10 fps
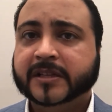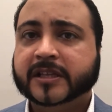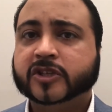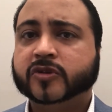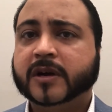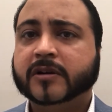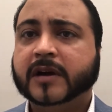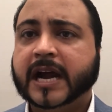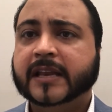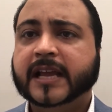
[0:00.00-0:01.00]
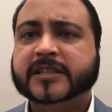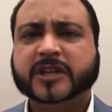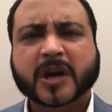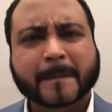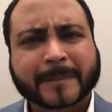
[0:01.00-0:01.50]
This struggle highlights the
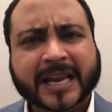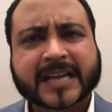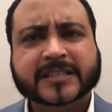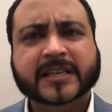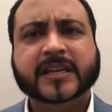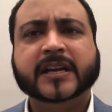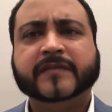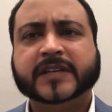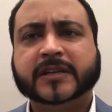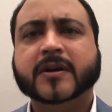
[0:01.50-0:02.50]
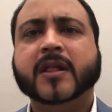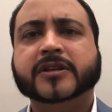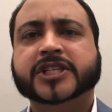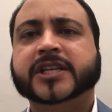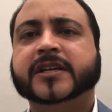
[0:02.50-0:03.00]
complexity of
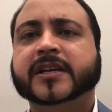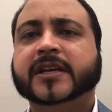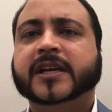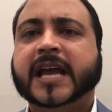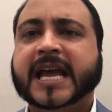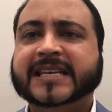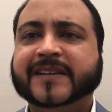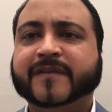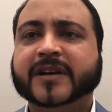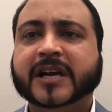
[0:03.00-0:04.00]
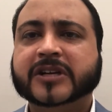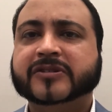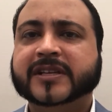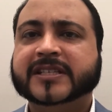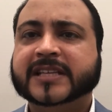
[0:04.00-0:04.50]
technology and different
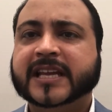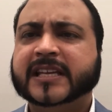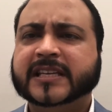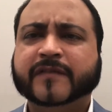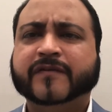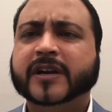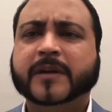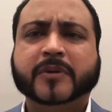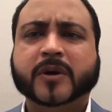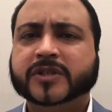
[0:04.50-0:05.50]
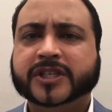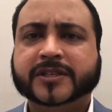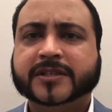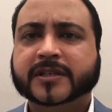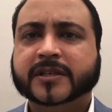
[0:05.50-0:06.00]
countries taking different
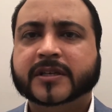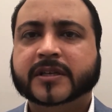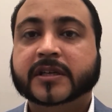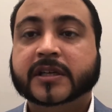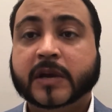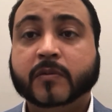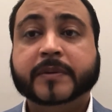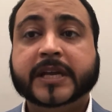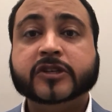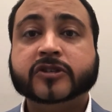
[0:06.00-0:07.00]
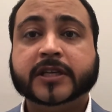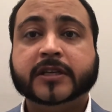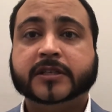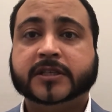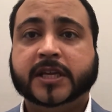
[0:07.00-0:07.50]
approaches. It will be interesting
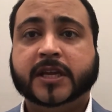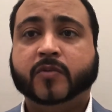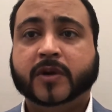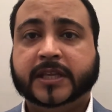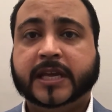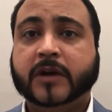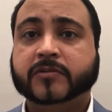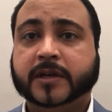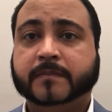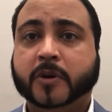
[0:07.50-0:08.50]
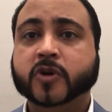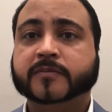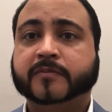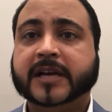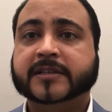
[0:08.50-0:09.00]
to see what the outcome
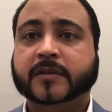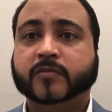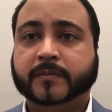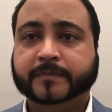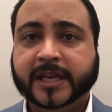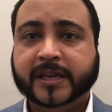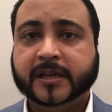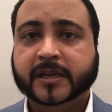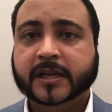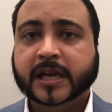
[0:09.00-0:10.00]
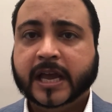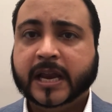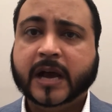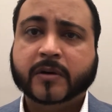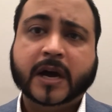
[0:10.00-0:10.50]
post-Brexit will be and
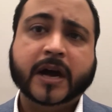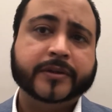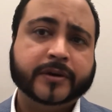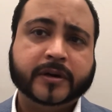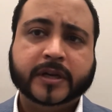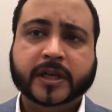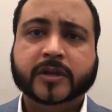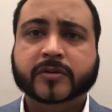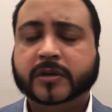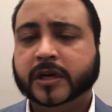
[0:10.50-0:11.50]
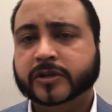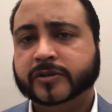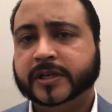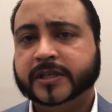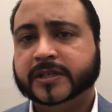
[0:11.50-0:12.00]
how other EU
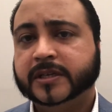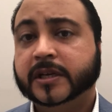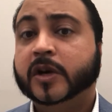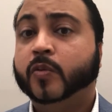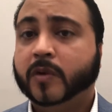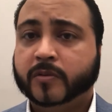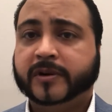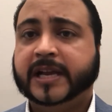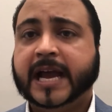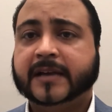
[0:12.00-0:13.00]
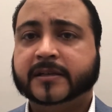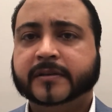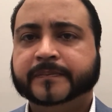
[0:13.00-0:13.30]
countries will react.